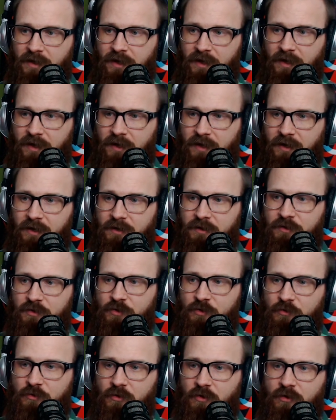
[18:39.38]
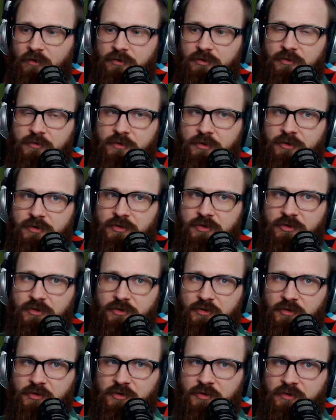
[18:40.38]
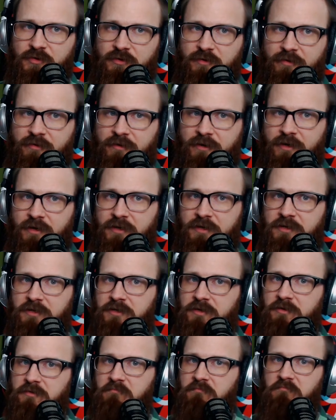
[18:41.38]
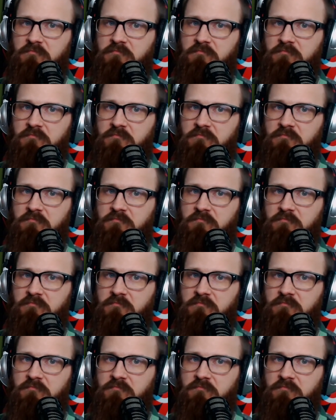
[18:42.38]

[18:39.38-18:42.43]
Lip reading: And you're also concerned that,